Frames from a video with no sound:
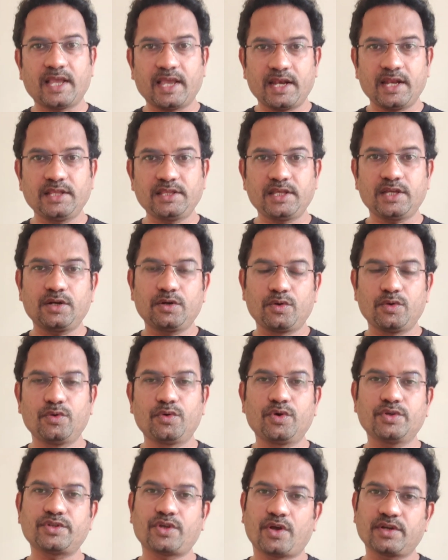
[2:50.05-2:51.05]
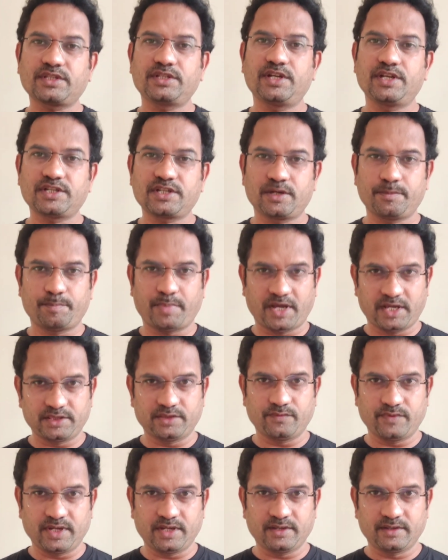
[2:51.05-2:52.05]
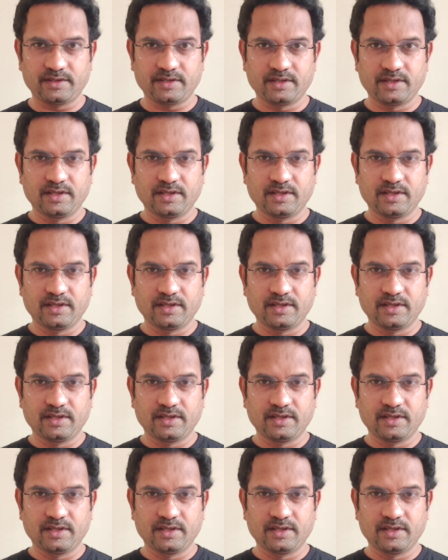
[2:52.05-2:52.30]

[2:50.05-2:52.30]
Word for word: another glucose oxidation pathway.